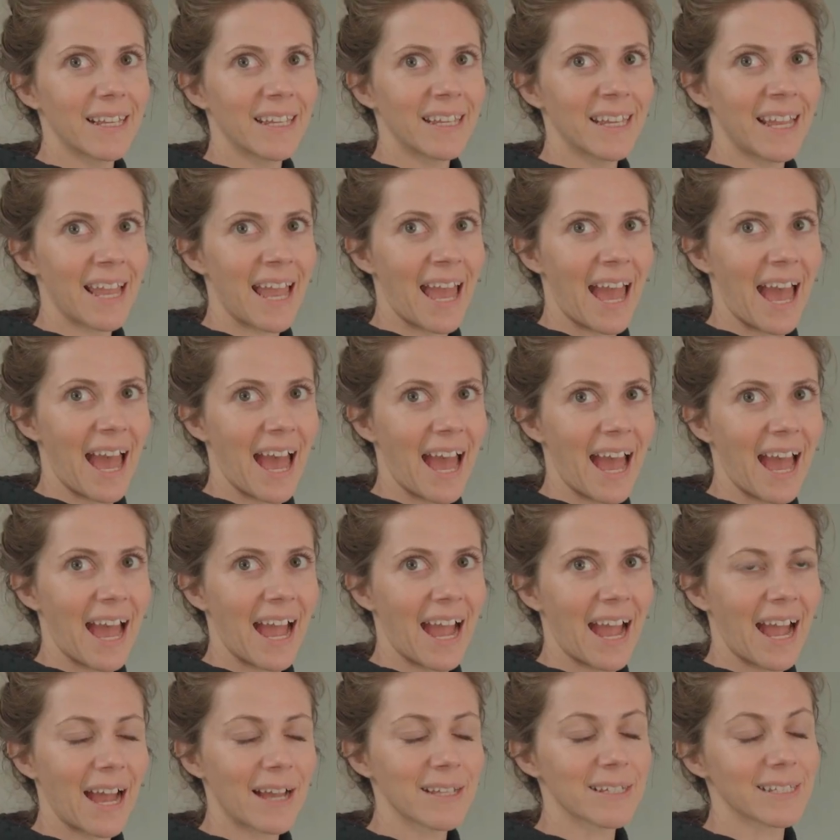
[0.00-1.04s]
see-through? Yeah.
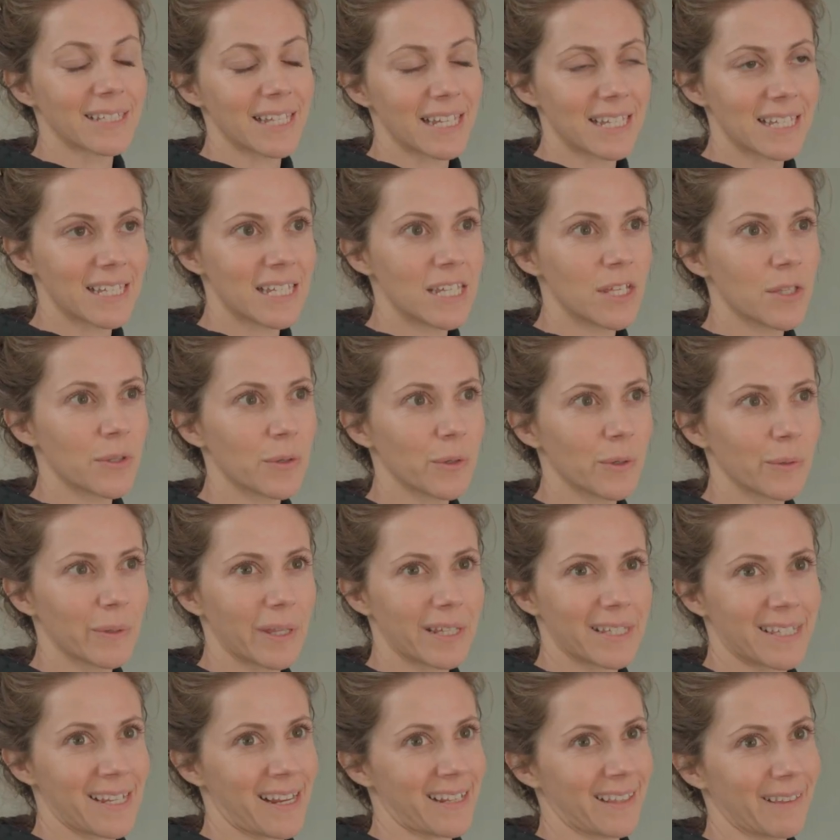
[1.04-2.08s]
I didn't say see-through,
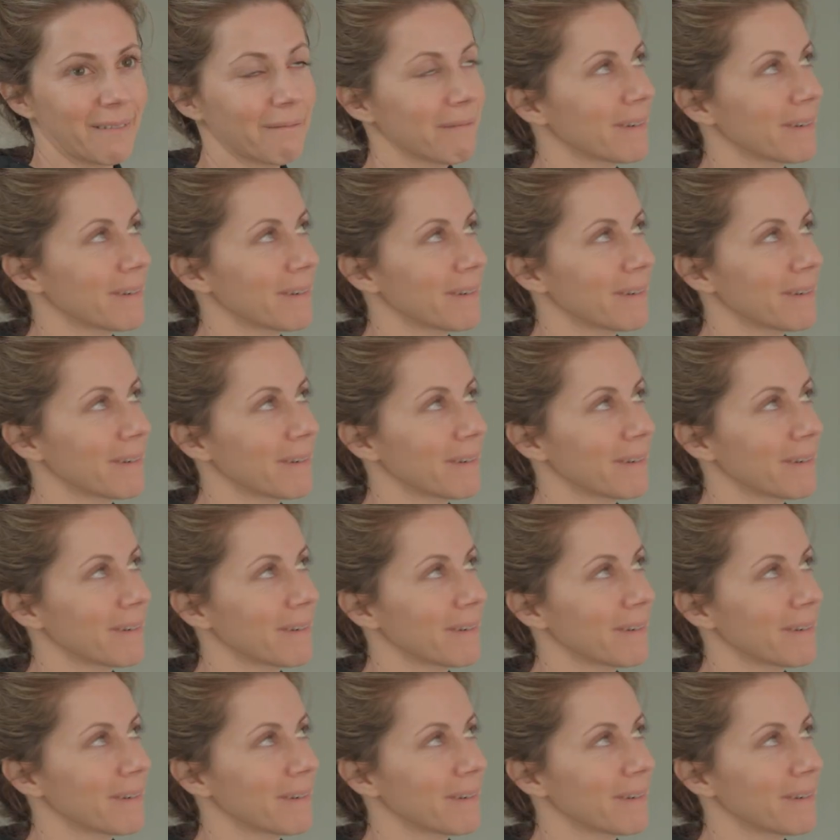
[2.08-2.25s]
that's not the